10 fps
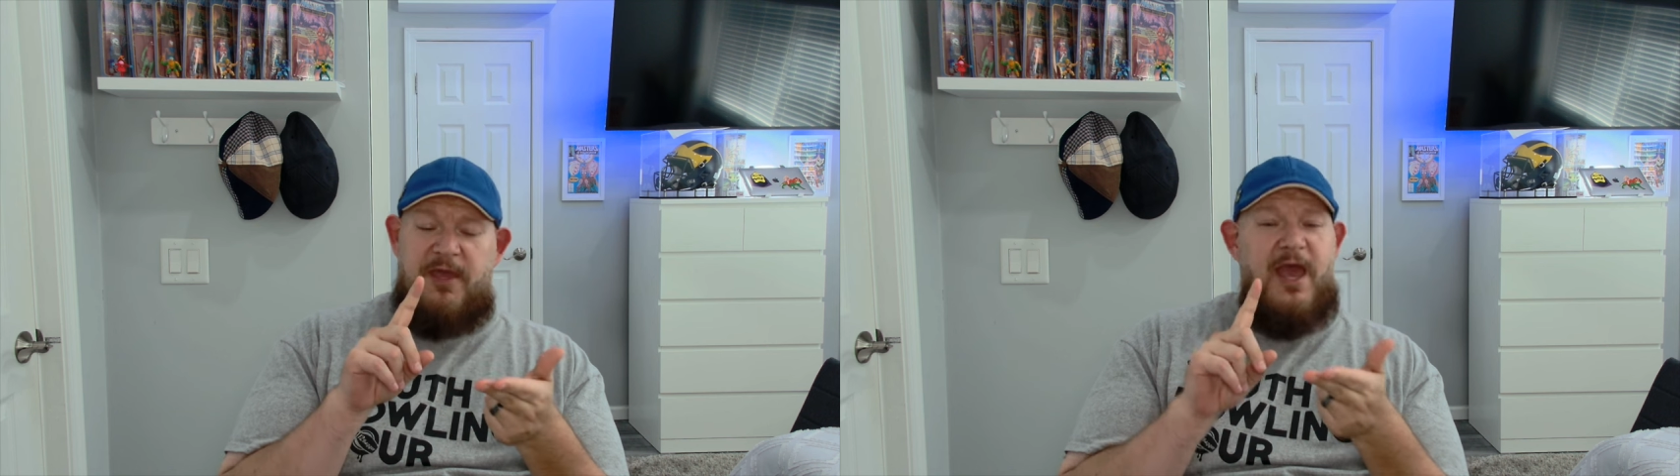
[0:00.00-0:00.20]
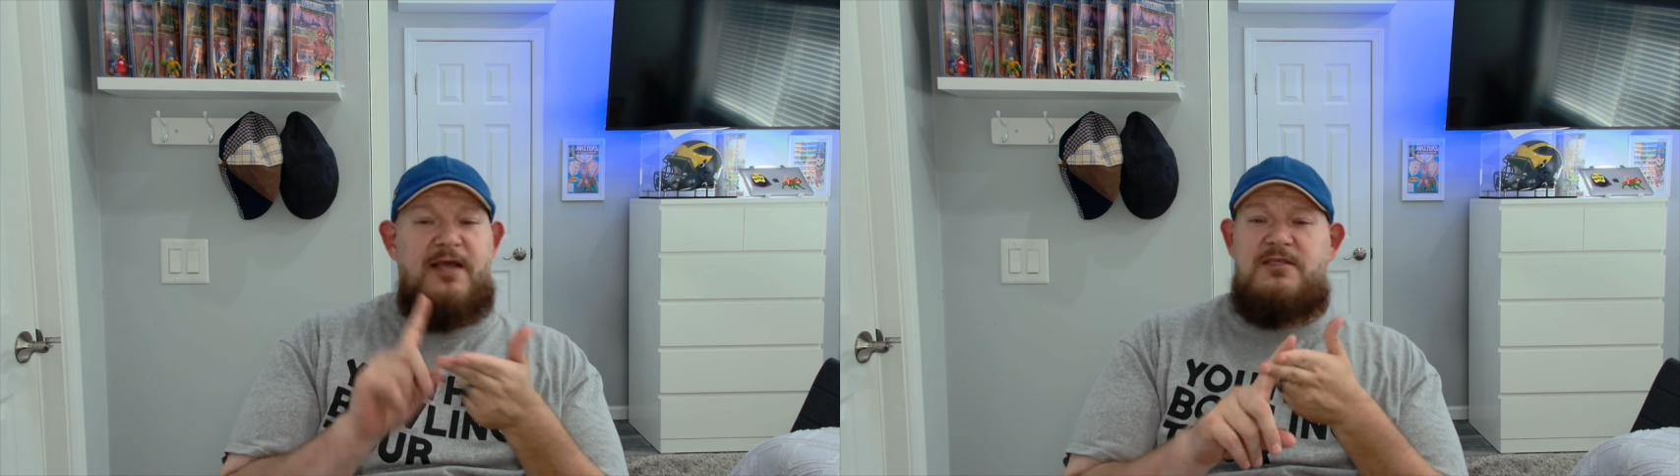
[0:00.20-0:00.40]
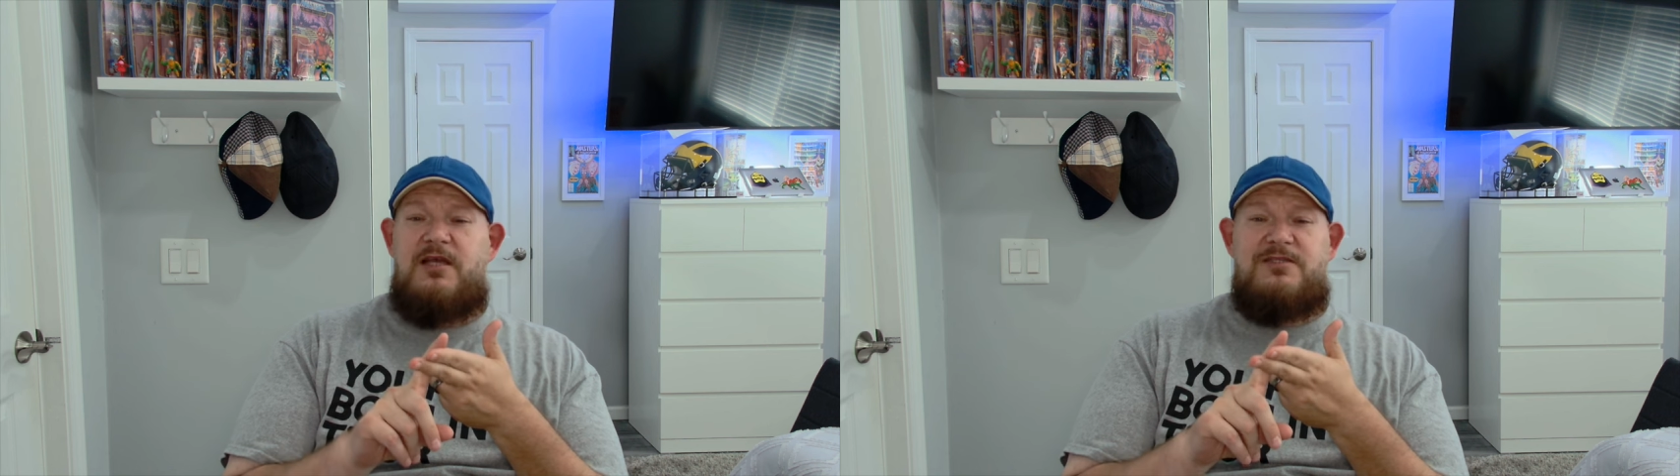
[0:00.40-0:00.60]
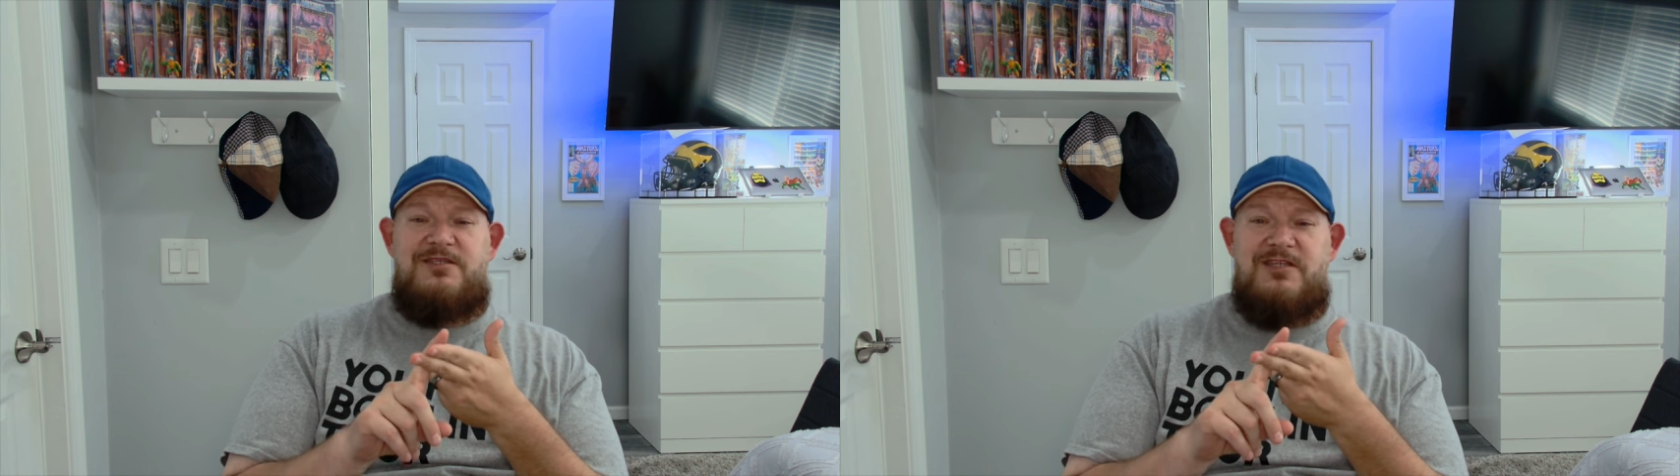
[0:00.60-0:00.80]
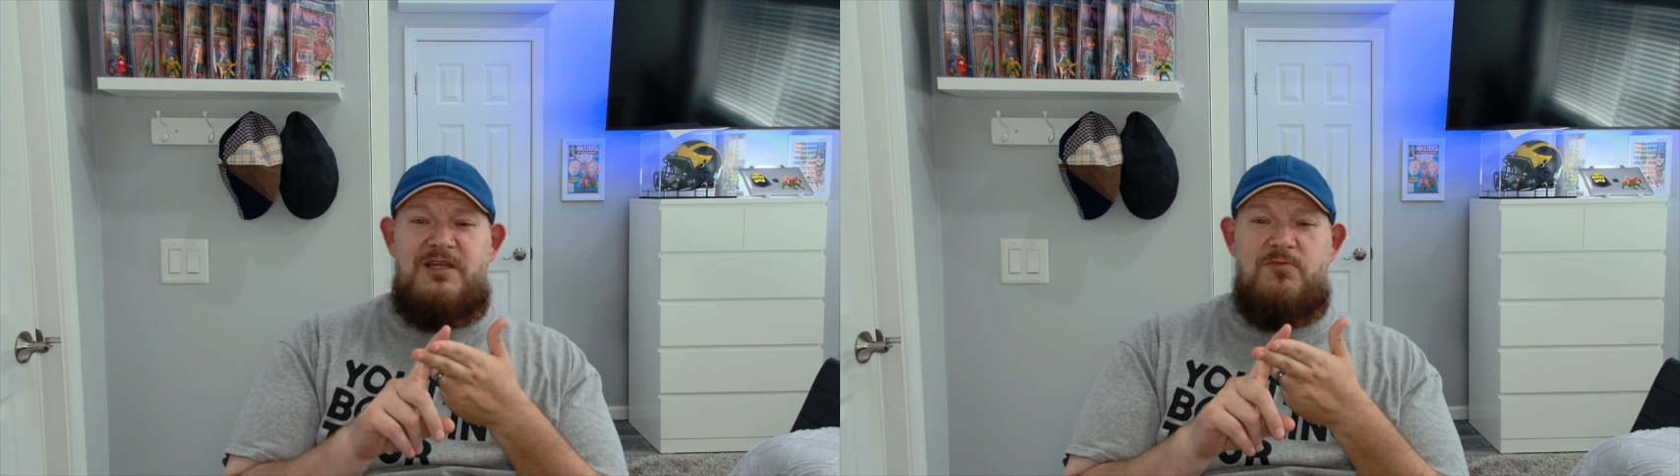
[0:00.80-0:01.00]
at gas
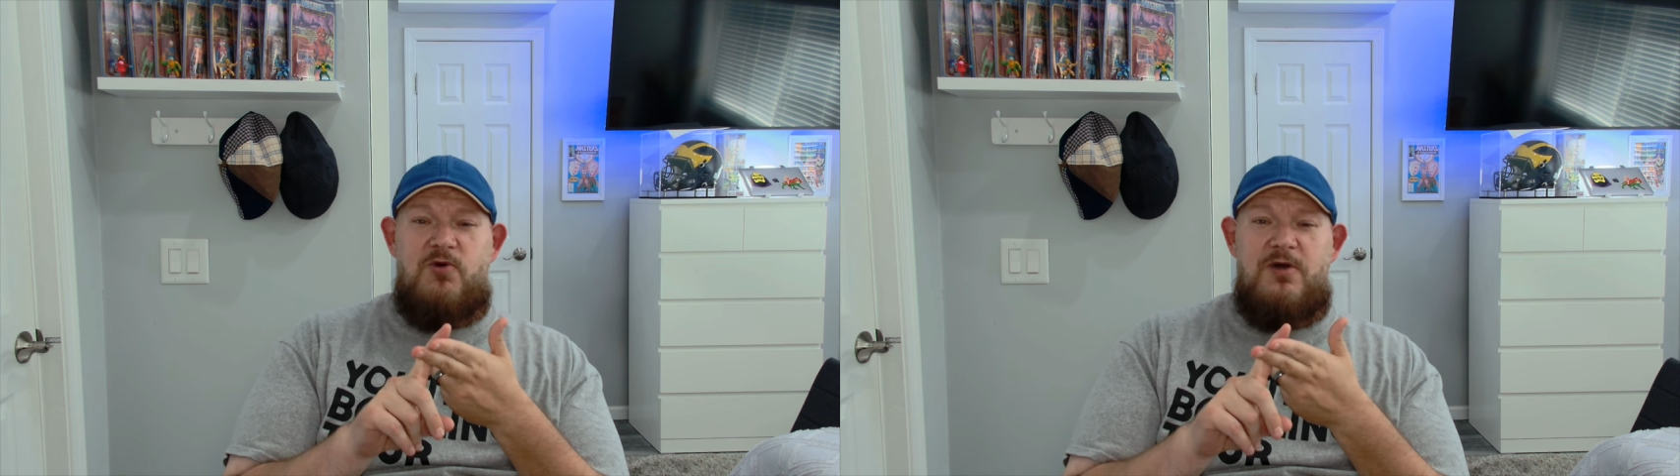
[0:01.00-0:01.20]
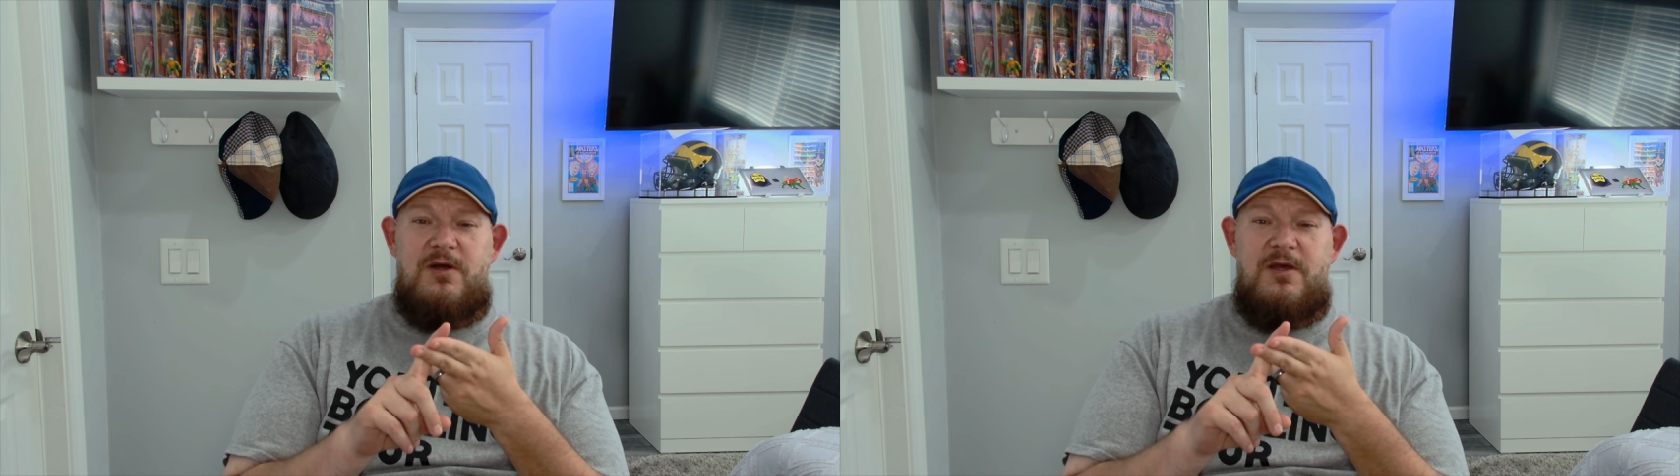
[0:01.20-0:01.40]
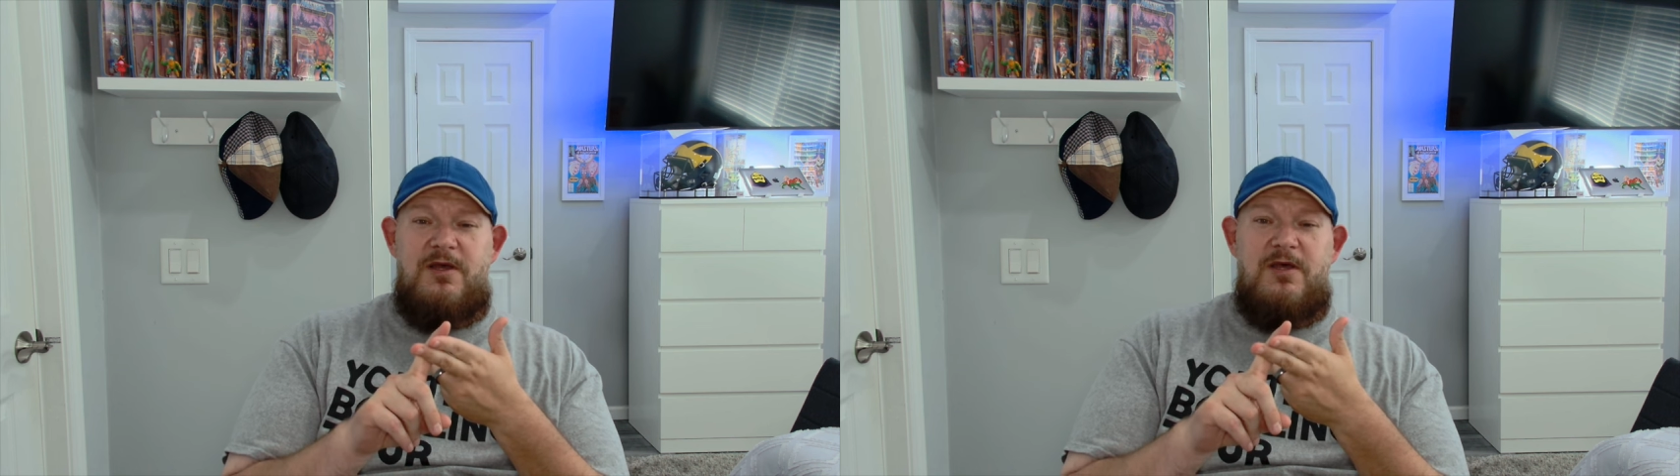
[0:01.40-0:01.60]
stations anymore.